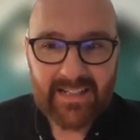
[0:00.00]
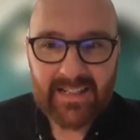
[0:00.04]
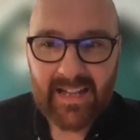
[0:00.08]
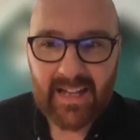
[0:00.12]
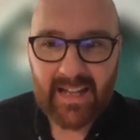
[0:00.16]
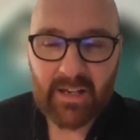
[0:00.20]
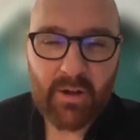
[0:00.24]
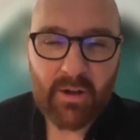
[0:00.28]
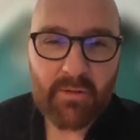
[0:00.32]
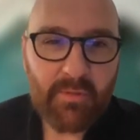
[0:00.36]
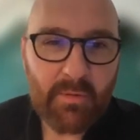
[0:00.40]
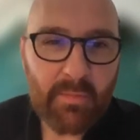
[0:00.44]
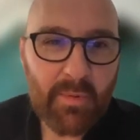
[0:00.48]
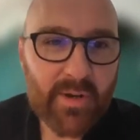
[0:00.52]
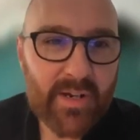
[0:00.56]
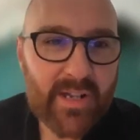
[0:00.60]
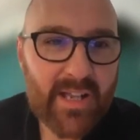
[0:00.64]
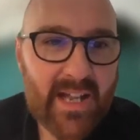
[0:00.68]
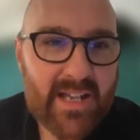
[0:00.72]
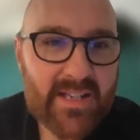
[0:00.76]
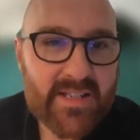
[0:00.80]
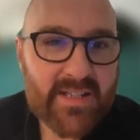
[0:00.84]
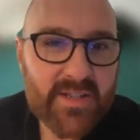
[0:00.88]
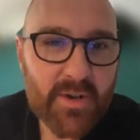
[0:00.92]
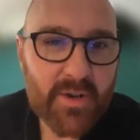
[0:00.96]
Hello, everybody.
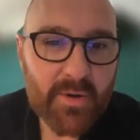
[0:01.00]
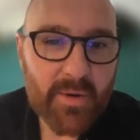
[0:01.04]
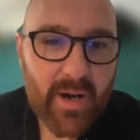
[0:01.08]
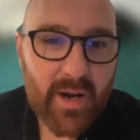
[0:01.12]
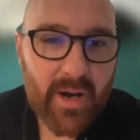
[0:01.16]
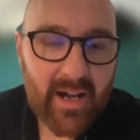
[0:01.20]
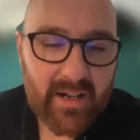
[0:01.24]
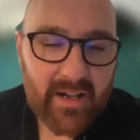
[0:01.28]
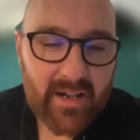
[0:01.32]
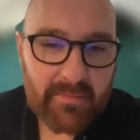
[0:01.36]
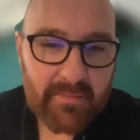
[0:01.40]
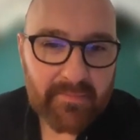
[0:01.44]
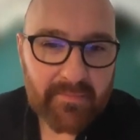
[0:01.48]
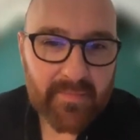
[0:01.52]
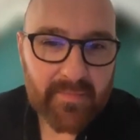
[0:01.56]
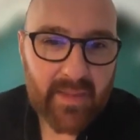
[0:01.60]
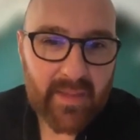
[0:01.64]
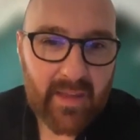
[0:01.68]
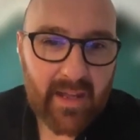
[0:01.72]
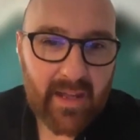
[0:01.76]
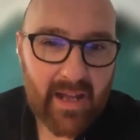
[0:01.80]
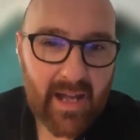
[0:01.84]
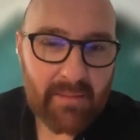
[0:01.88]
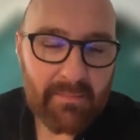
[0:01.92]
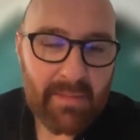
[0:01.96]
Yes, so I'm
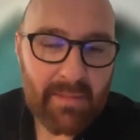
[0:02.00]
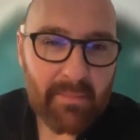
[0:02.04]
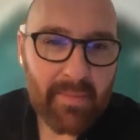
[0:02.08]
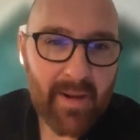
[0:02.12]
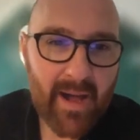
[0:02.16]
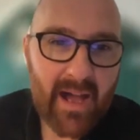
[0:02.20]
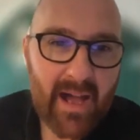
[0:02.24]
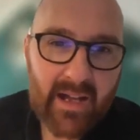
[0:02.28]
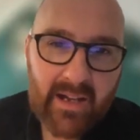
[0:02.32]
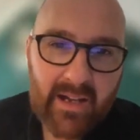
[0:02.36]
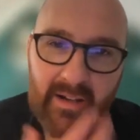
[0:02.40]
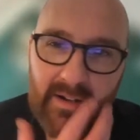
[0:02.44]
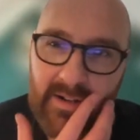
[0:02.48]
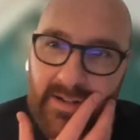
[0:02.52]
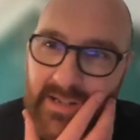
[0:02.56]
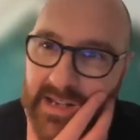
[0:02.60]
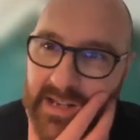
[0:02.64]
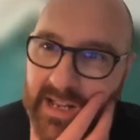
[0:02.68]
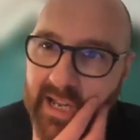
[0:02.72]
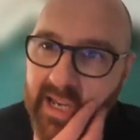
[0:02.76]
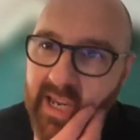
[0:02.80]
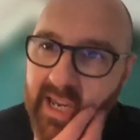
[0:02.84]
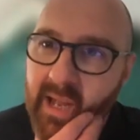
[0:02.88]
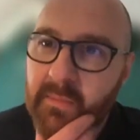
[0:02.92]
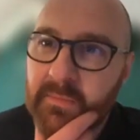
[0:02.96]
Mattew Parker,
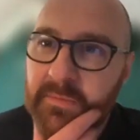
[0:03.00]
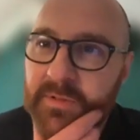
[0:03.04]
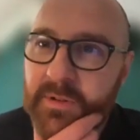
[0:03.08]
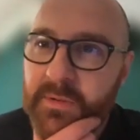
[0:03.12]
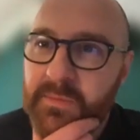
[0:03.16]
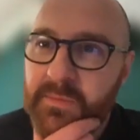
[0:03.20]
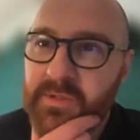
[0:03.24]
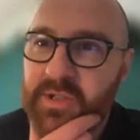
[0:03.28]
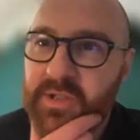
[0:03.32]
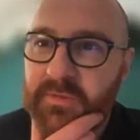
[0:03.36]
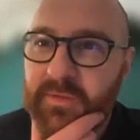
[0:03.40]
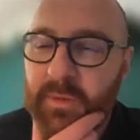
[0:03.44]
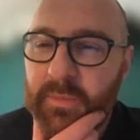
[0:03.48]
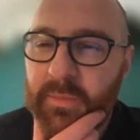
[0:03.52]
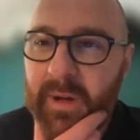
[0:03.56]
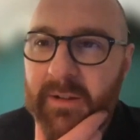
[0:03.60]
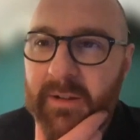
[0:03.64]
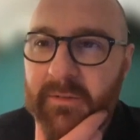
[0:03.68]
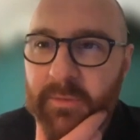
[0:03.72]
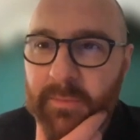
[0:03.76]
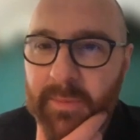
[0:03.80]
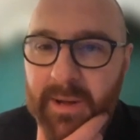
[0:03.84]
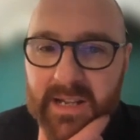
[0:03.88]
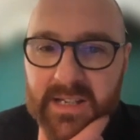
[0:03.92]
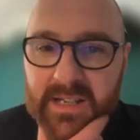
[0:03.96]
and I'm from the Sheffield
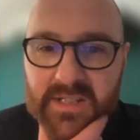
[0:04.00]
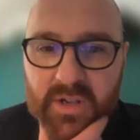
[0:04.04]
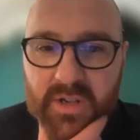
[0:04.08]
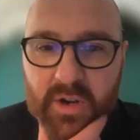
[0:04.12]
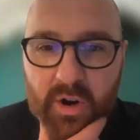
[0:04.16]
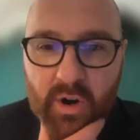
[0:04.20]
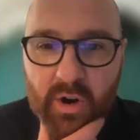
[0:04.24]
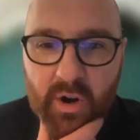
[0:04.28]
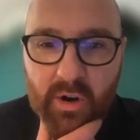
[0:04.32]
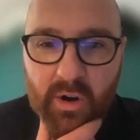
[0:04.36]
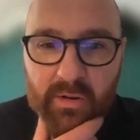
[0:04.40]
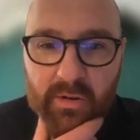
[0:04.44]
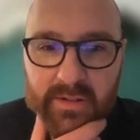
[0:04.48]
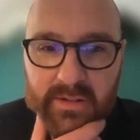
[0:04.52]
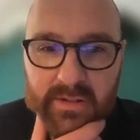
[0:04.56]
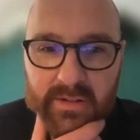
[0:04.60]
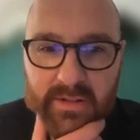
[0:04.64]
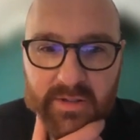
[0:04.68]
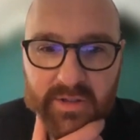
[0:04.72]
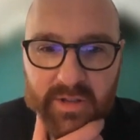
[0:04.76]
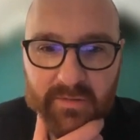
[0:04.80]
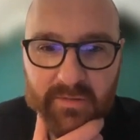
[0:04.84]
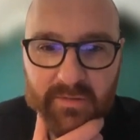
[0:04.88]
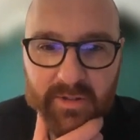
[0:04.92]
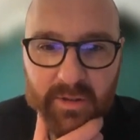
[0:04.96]
Bioinformatics core and the
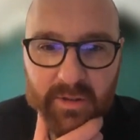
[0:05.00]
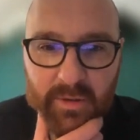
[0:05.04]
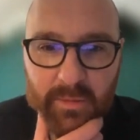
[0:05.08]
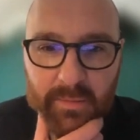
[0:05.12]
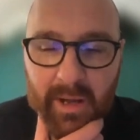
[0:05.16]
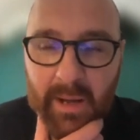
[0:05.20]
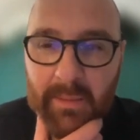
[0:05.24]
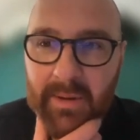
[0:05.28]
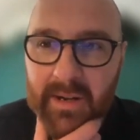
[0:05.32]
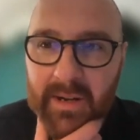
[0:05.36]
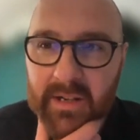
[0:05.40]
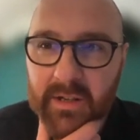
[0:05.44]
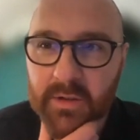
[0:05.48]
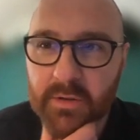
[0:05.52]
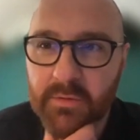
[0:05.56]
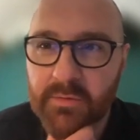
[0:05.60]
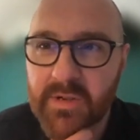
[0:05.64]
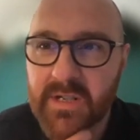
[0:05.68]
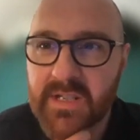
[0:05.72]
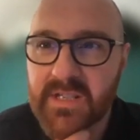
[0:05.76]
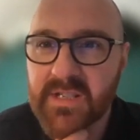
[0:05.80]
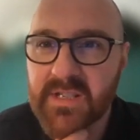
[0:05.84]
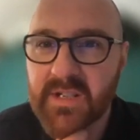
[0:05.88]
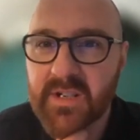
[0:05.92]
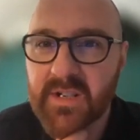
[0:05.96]
Sheffield Biomedical
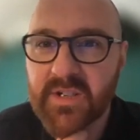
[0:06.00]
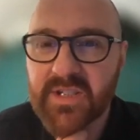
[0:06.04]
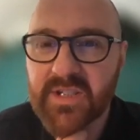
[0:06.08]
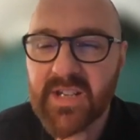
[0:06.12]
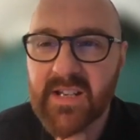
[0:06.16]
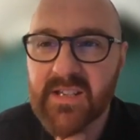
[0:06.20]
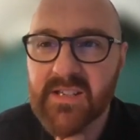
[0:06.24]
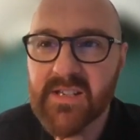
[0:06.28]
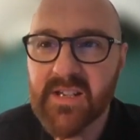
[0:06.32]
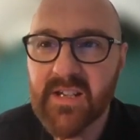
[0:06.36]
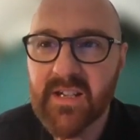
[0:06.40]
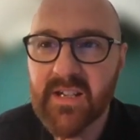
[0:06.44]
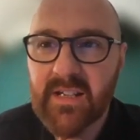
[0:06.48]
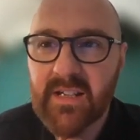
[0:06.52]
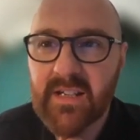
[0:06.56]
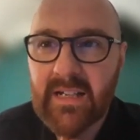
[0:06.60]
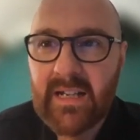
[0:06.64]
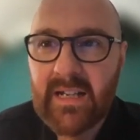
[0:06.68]
Research Centre.